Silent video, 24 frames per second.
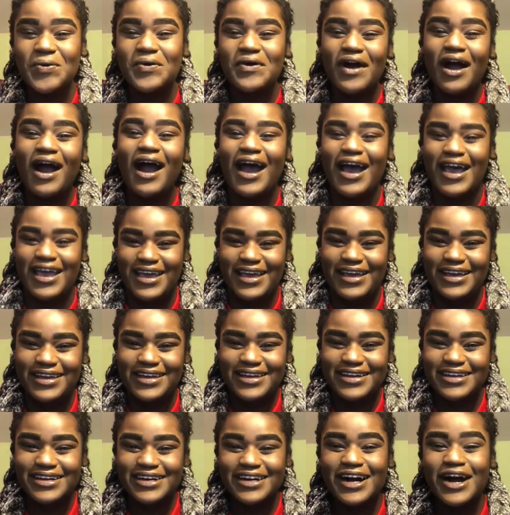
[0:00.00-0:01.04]
Why?
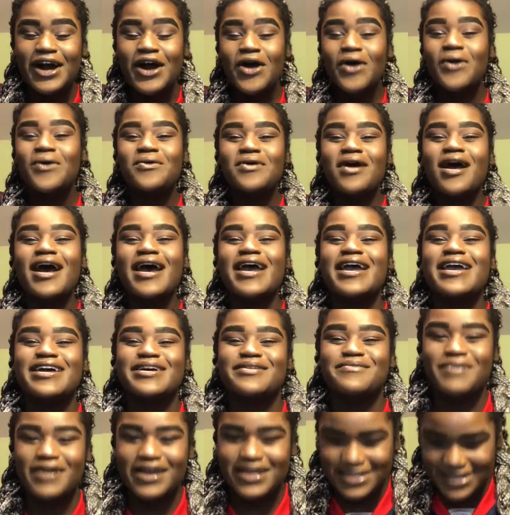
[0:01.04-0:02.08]
Why
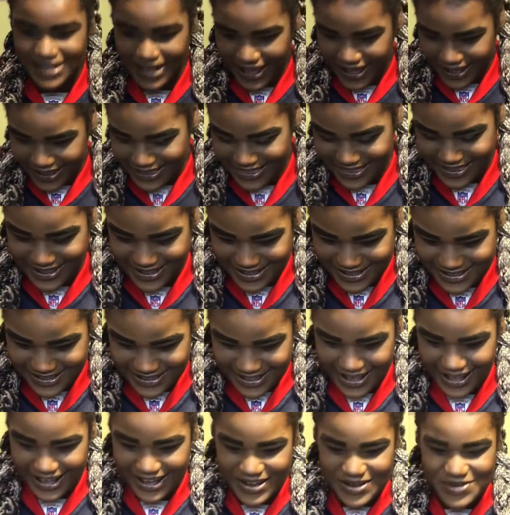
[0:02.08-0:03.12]
am I like this?
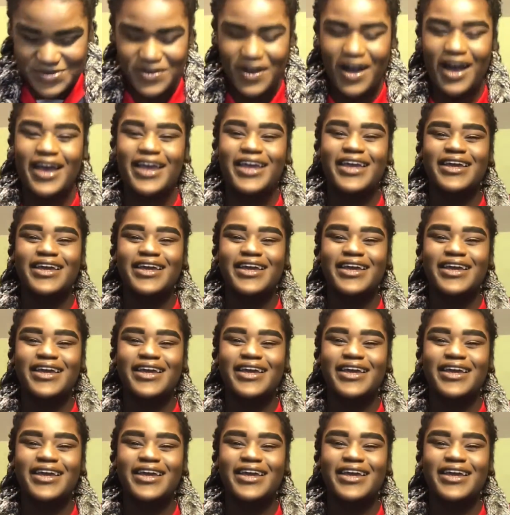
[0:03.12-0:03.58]
Like, why?